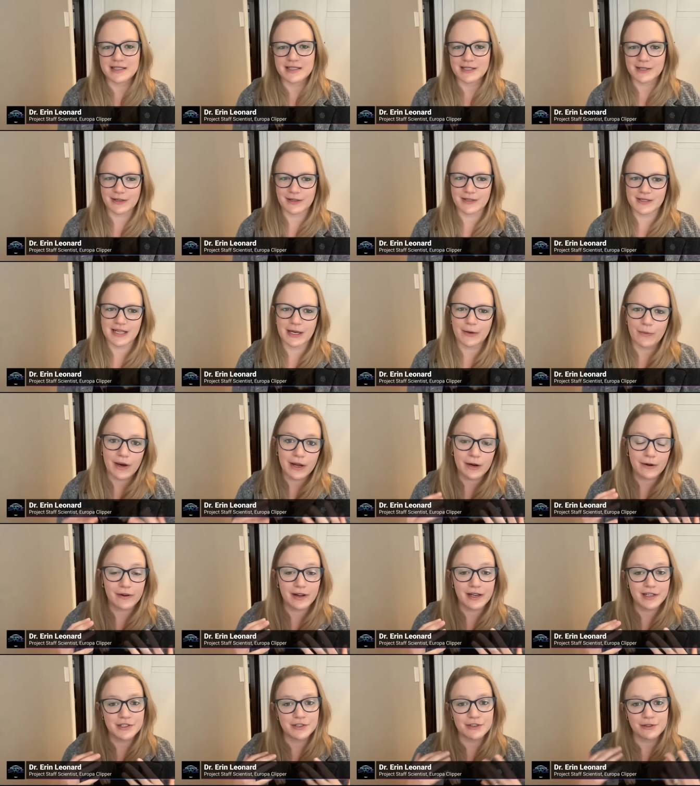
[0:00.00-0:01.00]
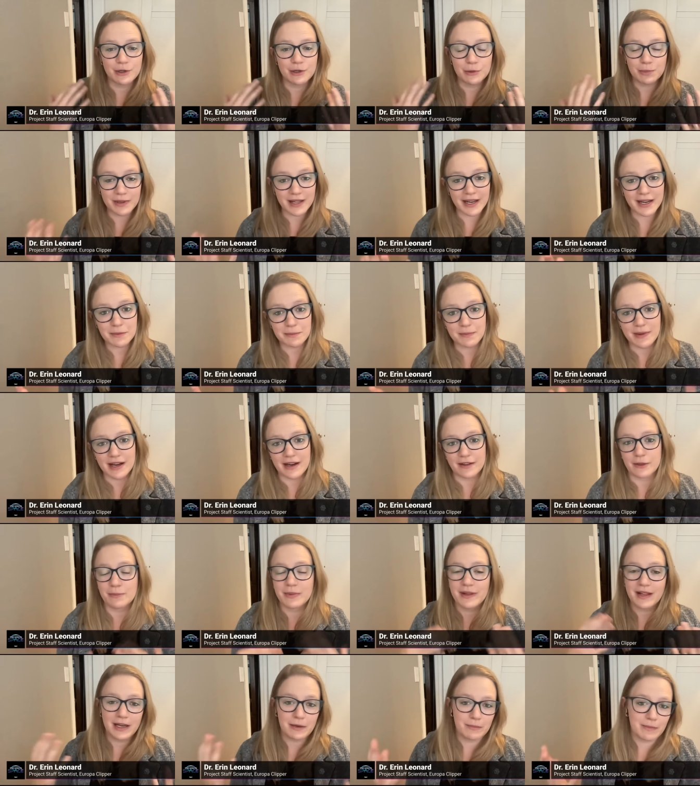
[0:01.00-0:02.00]
And so I was like, why don't I do applied
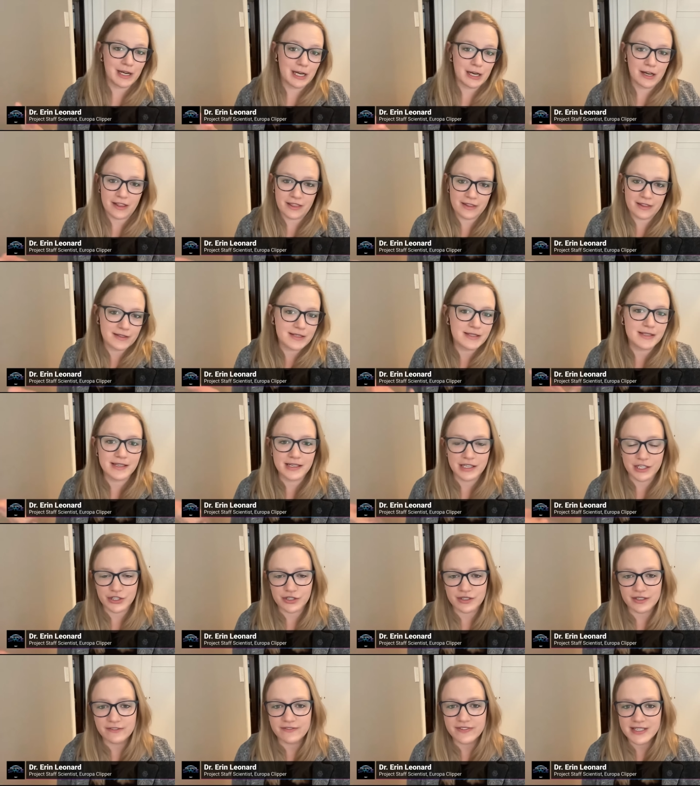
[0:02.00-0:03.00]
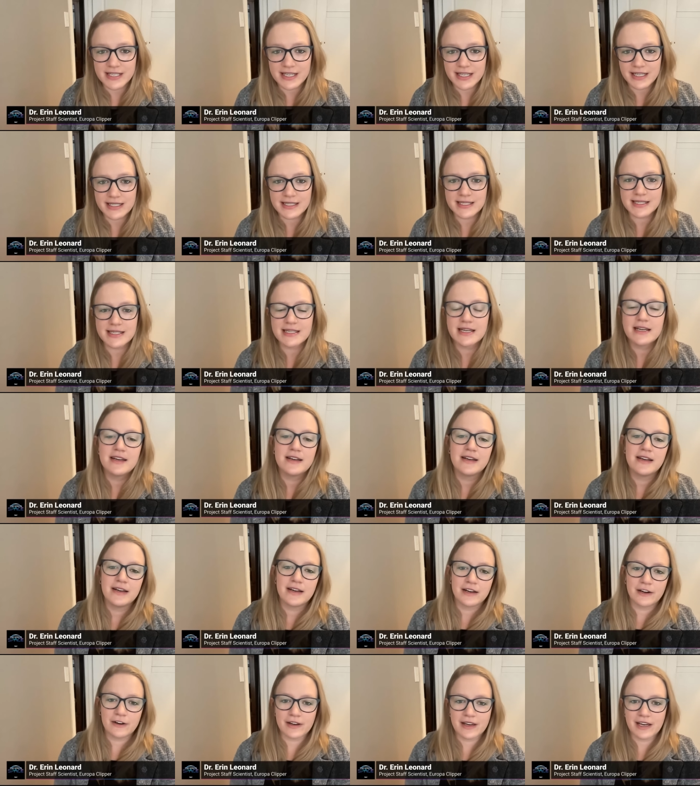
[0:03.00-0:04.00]
math? Applied math is essentially physics.
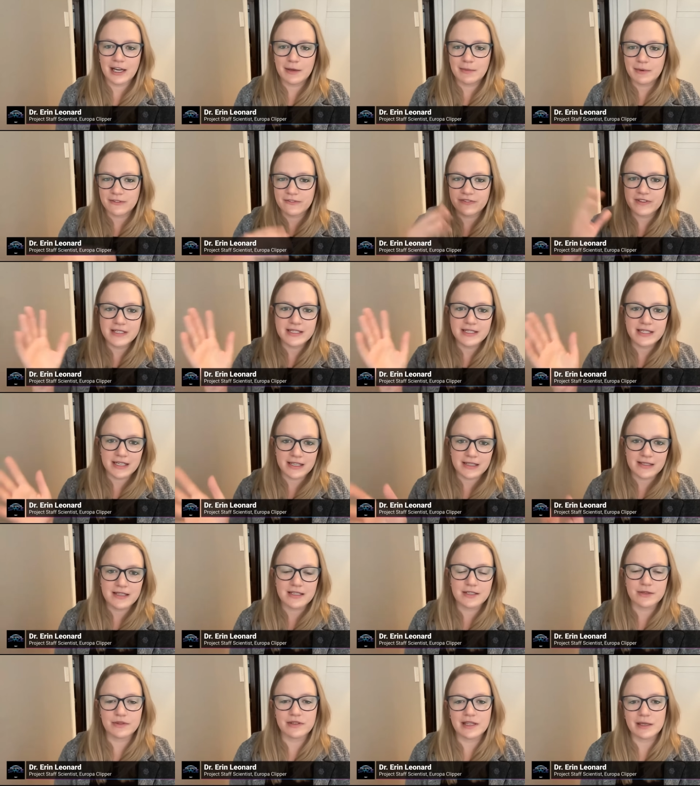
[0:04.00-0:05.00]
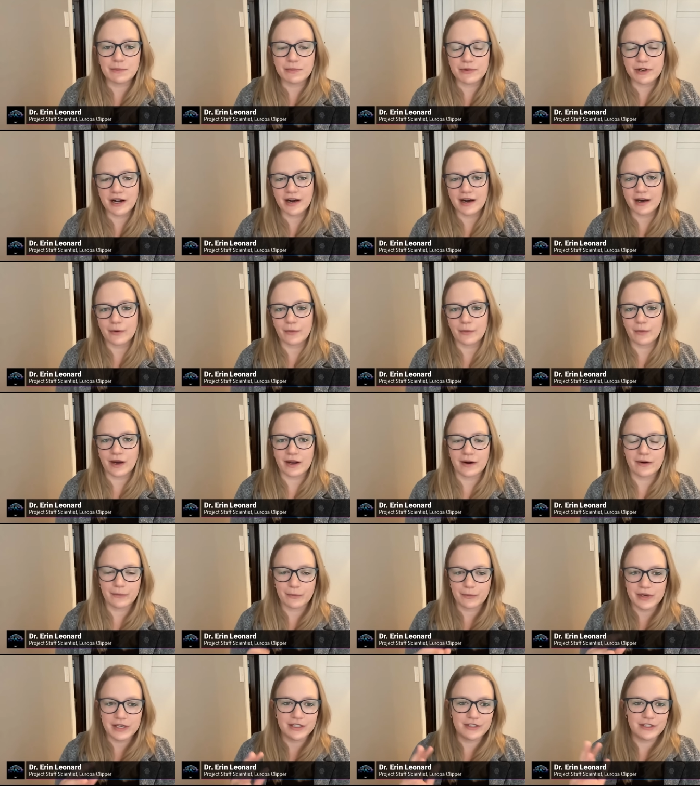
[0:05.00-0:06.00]
Okay, but physics is really broad. Why
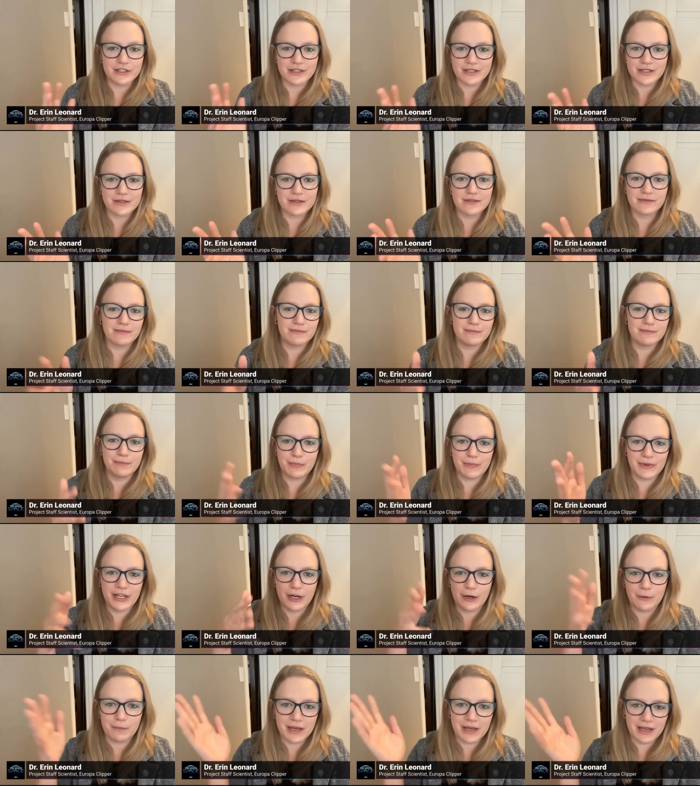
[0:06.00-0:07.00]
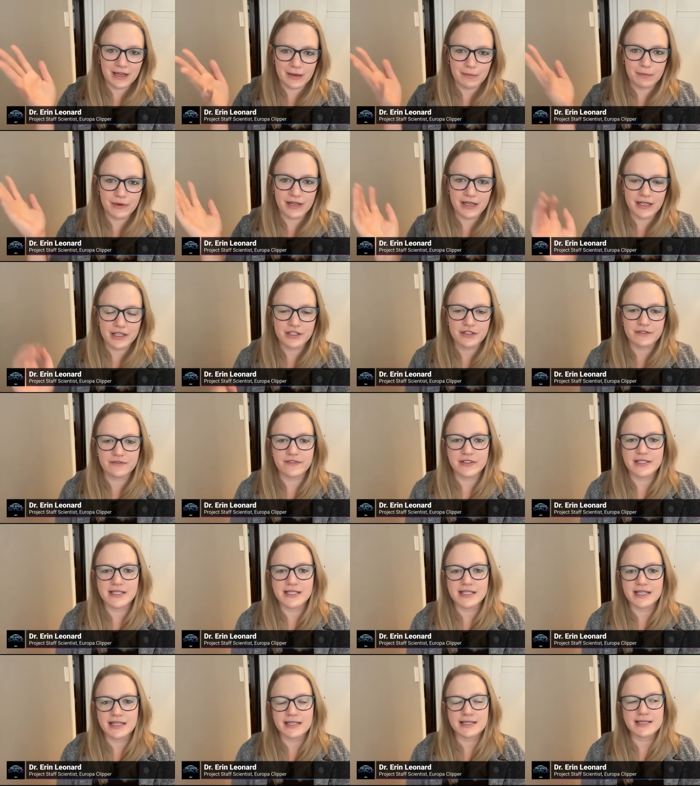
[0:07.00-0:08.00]
don't we just, pick a branch of
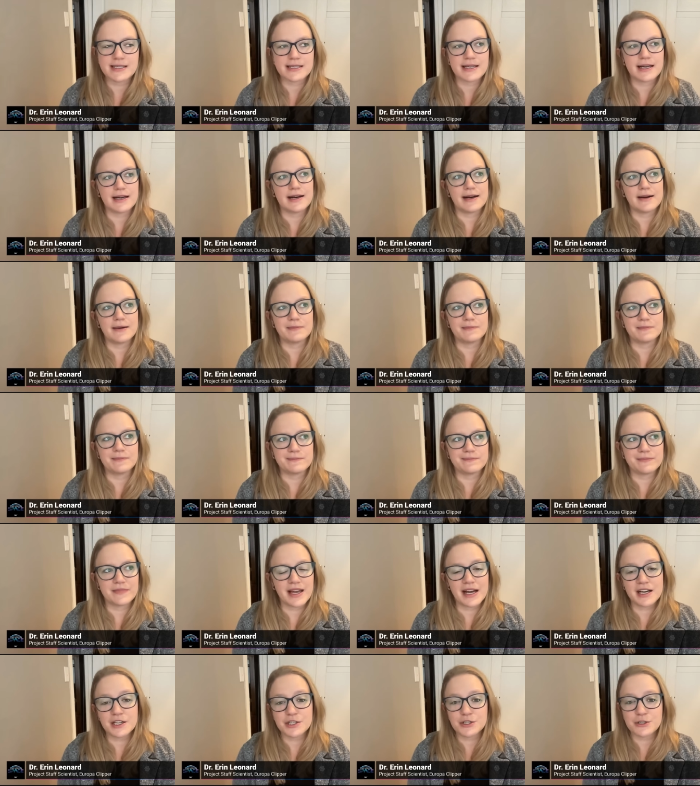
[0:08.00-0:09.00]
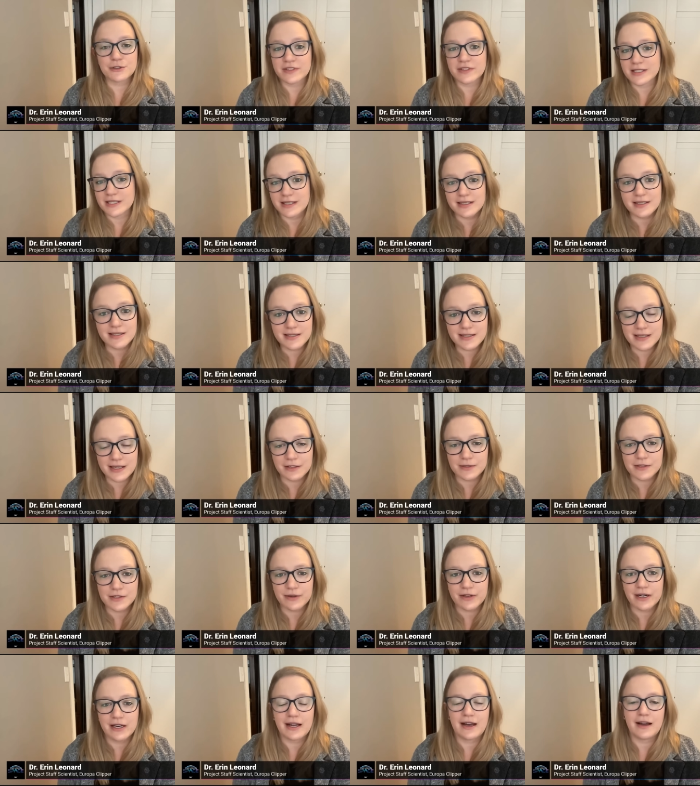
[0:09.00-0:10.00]
physics? Astrophysics
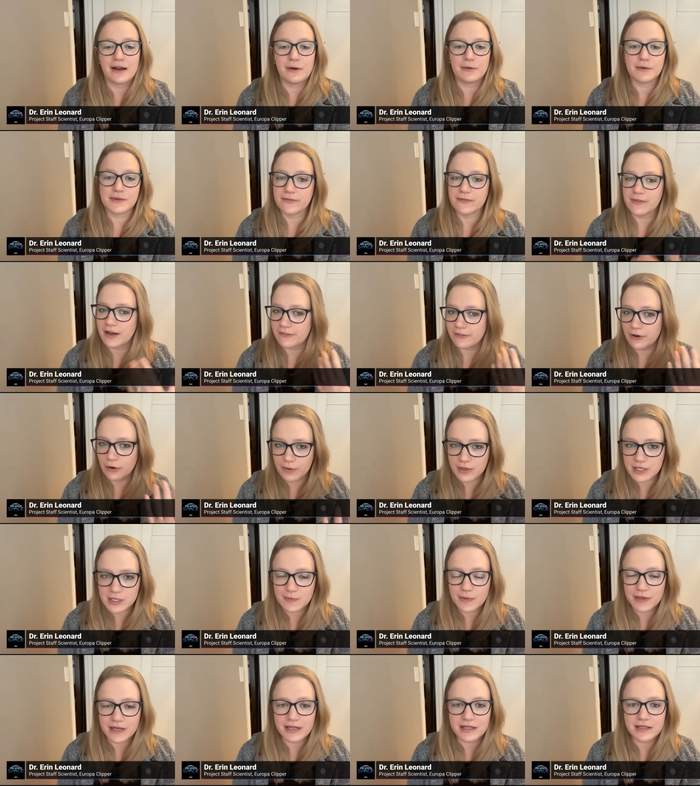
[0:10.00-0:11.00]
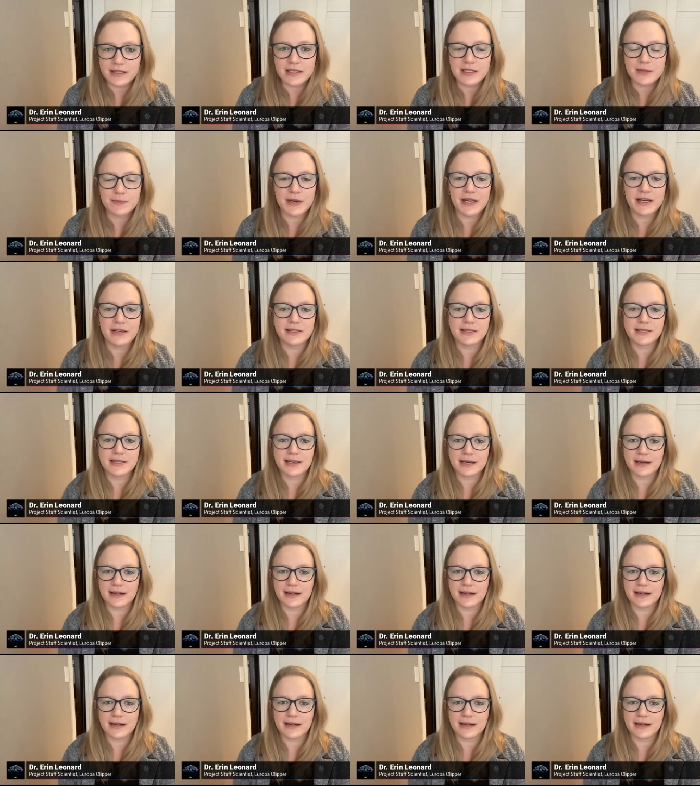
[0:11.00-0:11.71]
sounds great. I've always been into space.